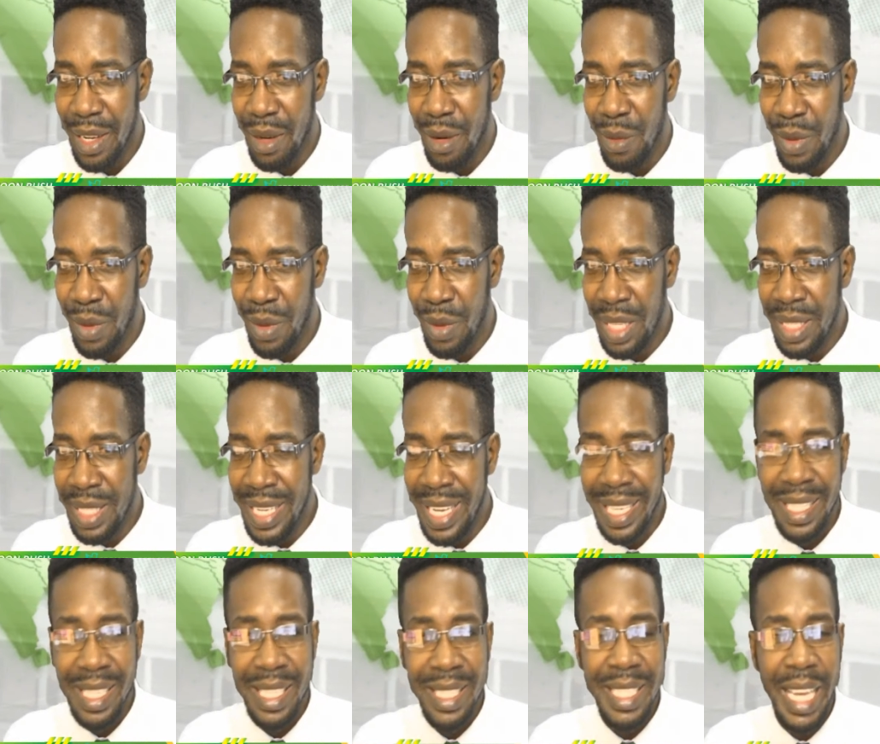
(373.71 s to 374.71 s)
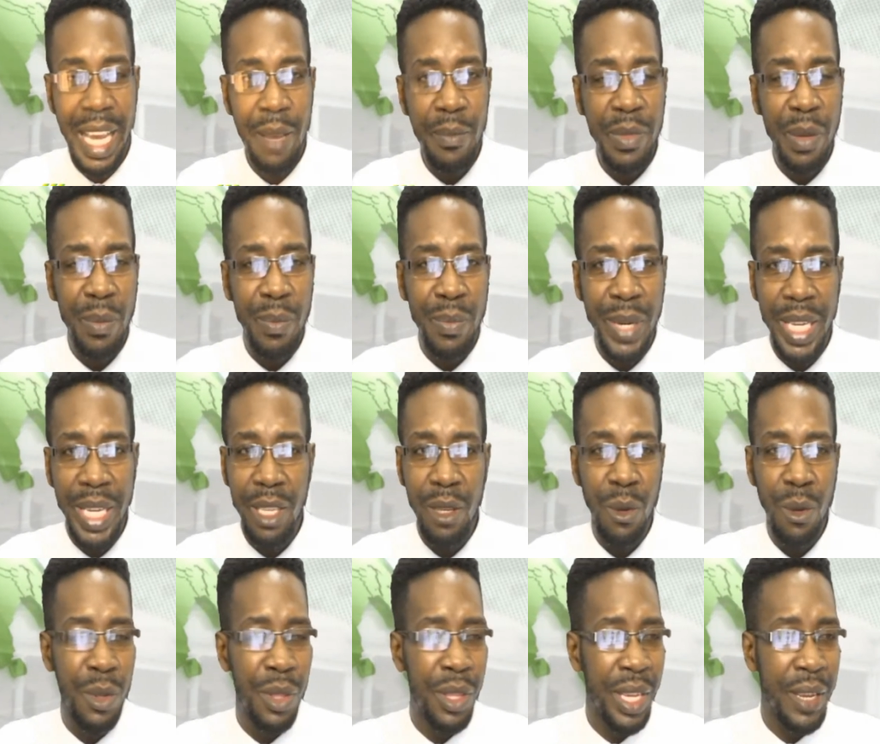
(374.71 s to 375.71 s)
We take the time to bring
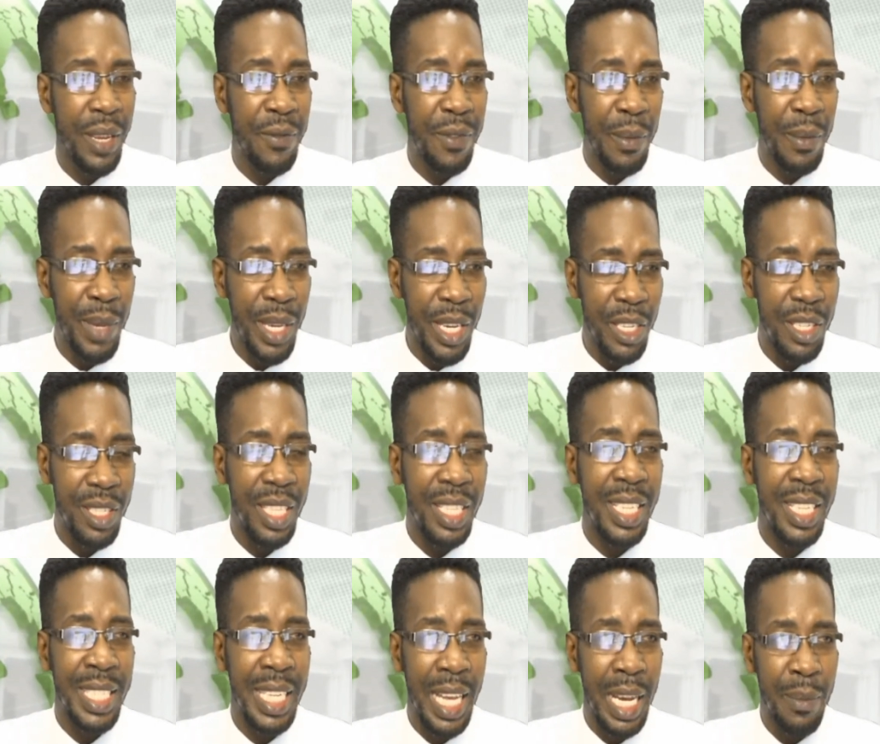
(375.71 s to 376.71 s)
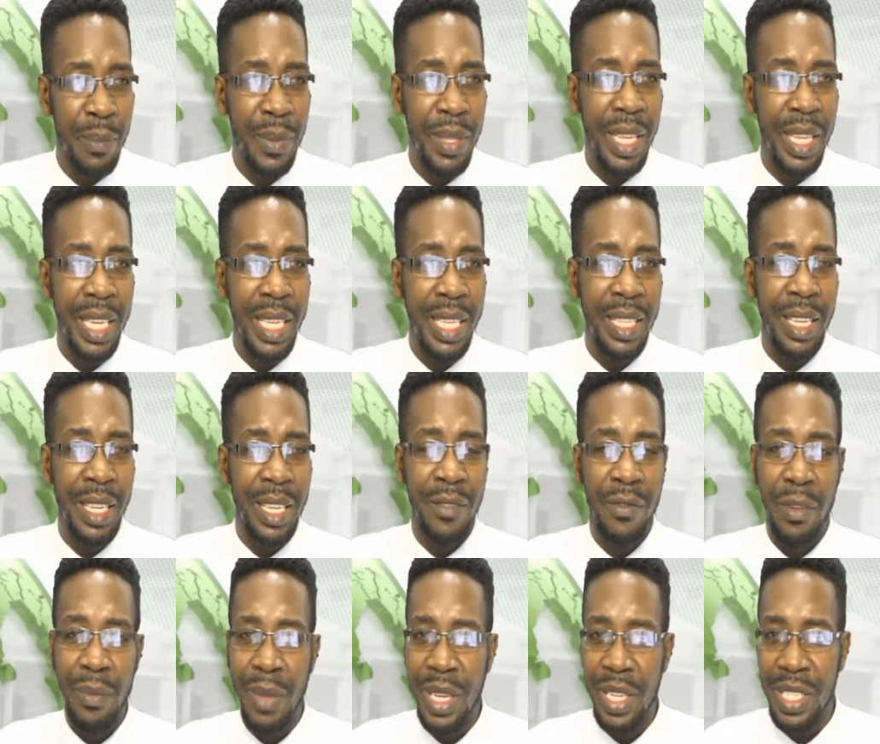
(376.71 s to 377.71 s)
you the information that is happening, the
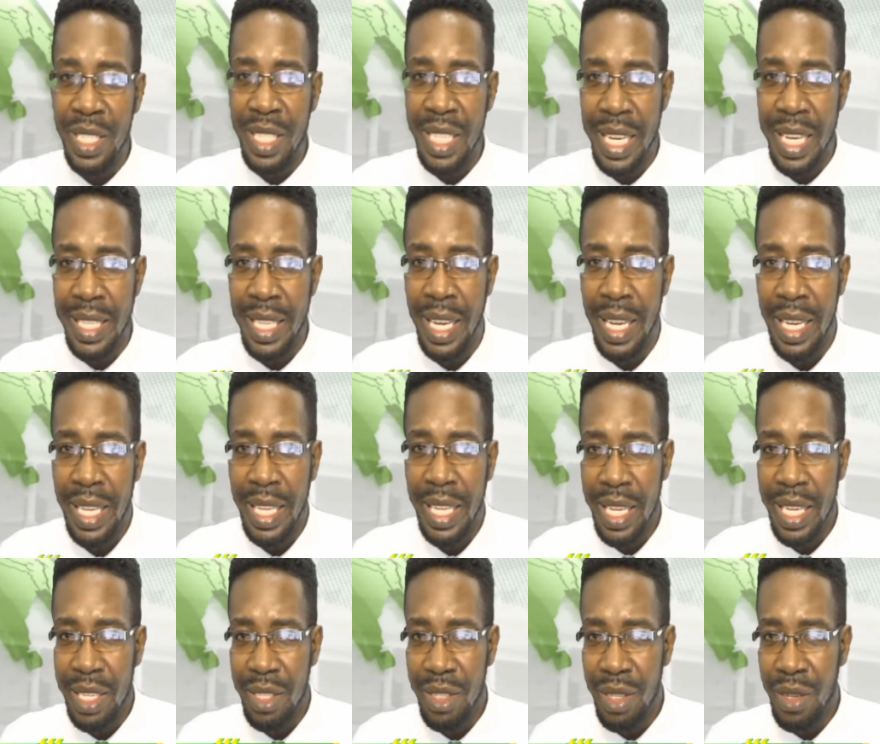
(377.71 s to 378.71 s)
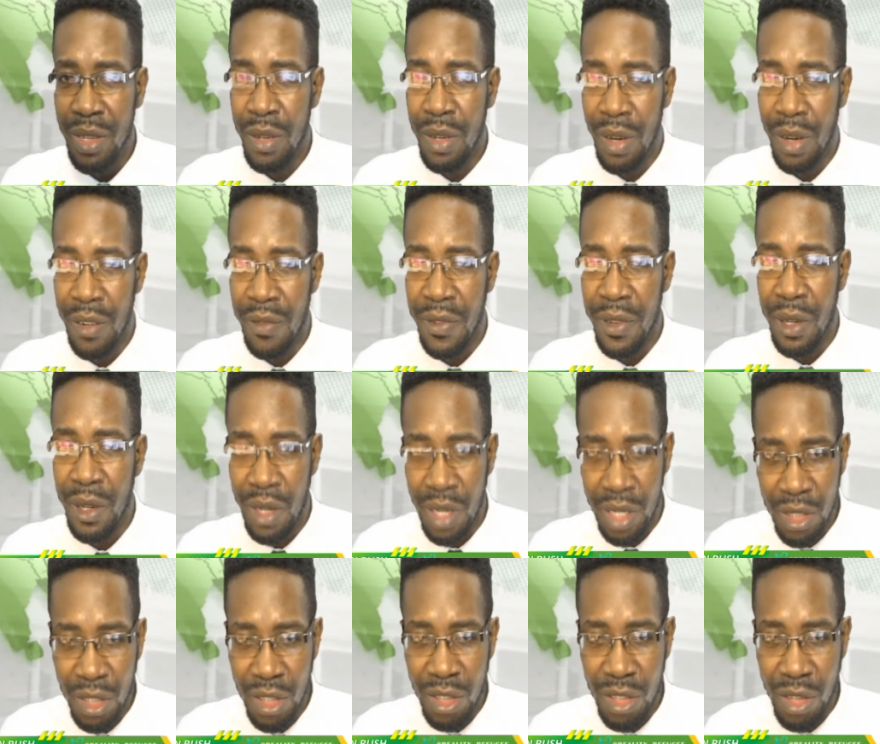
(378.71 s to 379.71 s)
information that is of
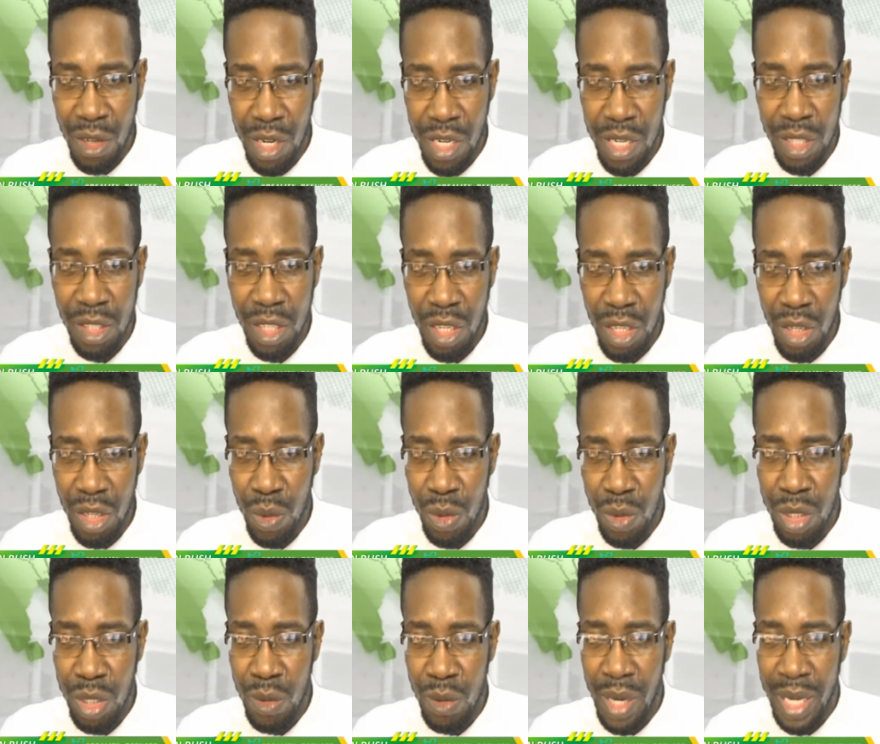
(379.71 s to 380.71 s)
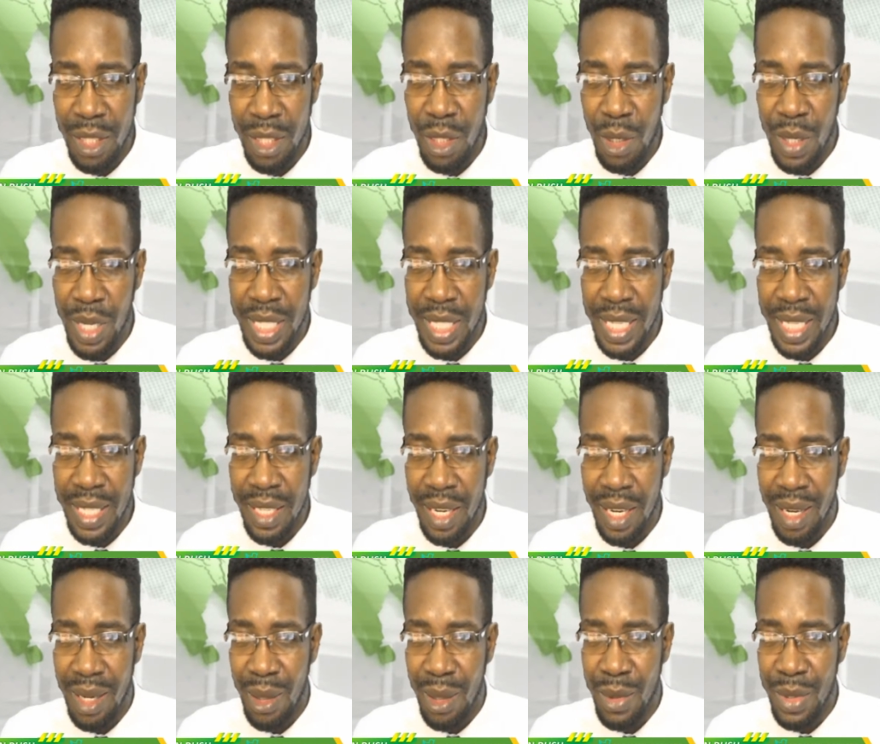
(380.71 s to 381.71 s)
concern to you. Toronto is in the
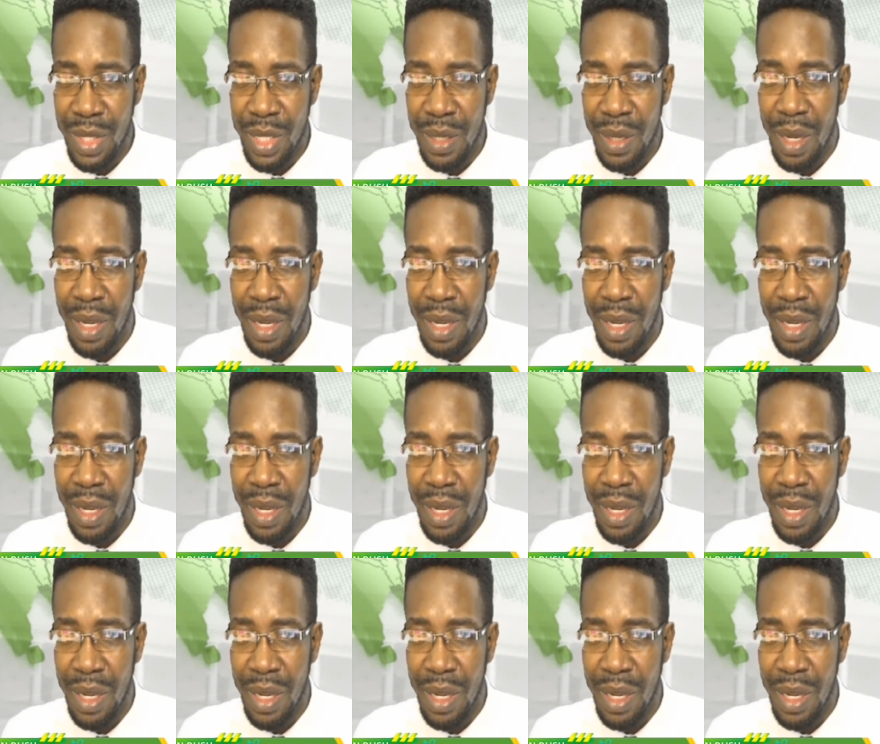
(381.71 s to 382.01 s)
house.